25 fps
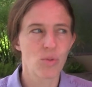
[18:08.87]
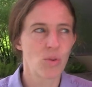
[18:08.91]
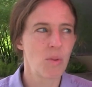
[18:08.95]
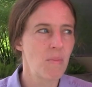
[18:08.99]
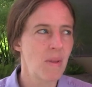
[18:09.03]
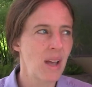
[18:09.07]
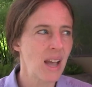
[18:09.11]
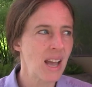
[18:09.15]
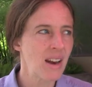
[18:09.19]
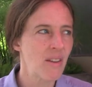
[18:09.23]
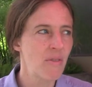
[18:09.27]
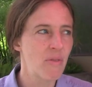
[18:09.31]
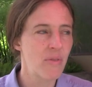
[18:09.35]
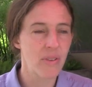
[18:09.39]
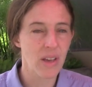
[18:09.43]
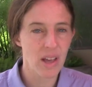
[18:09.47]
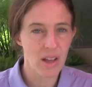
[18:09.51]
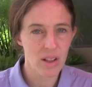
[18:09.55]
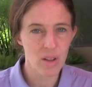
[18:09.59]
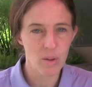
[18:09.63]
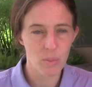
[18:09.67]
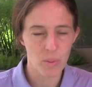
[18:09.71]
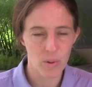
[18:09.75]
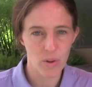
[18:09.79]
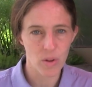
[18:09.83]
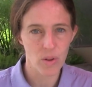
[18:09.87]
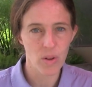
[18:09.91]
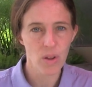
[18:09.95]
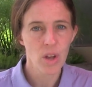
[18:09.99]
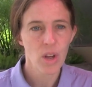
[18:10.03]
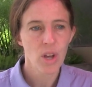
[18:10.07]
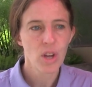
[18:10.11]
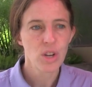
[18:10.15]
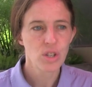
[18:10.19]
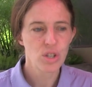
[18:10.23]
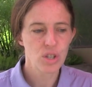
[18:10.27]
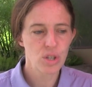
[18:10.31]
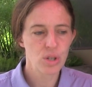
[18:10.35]
remain available
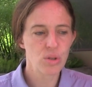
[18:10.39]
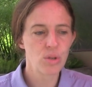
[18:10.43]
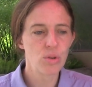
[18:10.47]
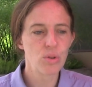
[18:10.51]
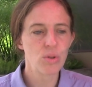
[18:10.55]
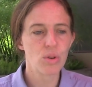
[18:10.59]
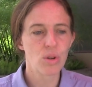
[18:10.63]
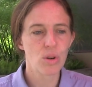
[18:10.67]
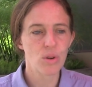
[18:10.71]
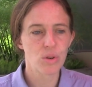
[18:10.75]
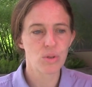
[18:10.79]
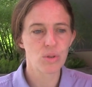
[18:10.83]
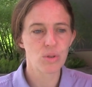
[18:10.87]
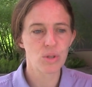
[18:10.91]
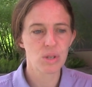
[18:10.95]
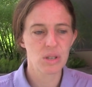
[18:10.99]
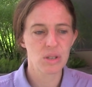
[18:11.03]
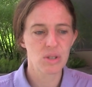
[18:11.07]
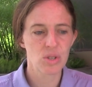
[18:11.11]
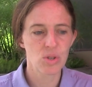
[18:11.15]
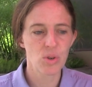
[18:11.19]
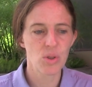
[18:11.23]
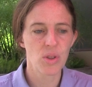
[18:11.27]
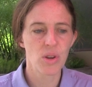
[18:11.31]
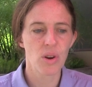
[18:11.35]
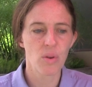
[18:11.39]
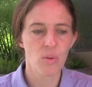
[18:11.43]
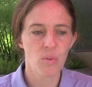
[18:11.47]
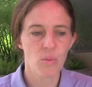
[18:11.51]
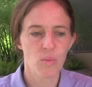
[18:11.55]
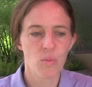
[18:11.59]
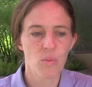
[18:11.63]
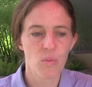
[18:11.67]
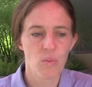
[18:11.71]
to those to their